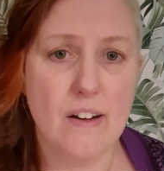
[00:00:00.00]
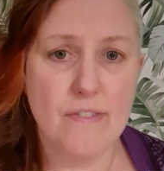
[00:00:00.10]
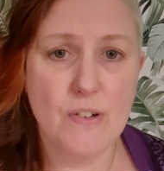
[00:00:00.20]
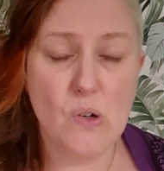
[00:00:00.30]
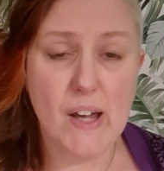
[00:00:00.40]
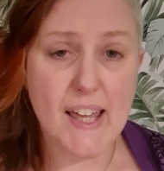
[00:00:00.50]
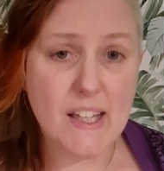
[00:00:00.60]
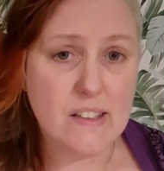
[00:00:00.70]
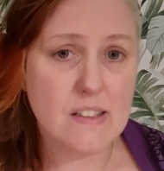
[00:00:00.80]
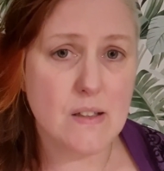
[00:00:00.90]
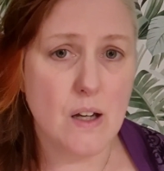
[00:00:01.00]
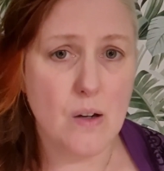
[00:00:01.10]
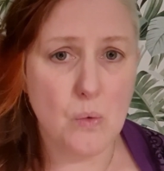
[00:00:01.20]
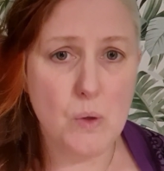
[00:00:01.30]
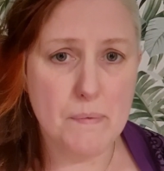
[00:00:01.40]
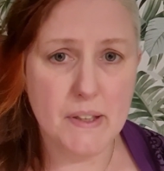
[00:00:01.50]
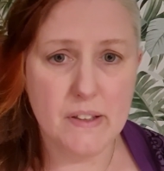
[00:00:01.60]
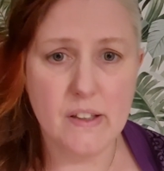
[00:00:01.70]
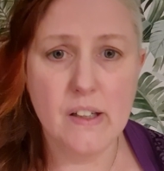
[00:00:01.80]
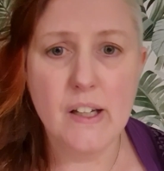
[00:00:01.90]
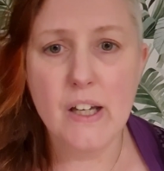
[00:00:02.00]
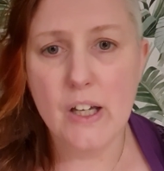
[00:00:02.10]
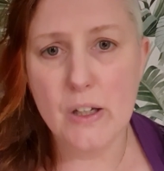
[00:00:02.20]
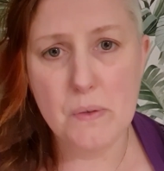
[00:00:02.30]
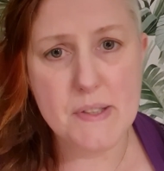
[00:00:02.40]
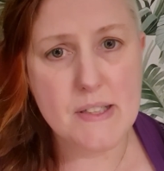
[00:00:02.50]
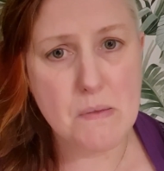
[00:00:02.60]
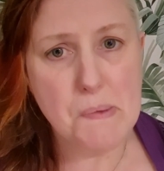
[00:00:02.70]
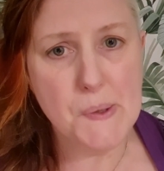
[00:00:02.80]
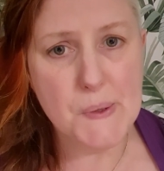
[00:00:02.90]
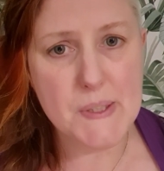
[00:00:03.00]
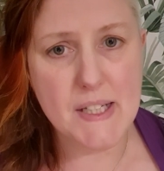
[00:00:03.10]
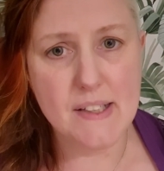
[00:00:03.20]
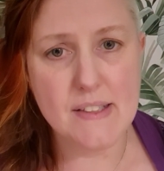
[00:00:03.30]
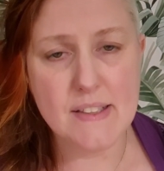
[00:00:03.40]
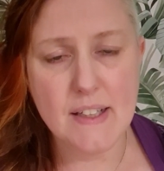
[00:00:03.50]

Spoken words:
for each woman who was deported.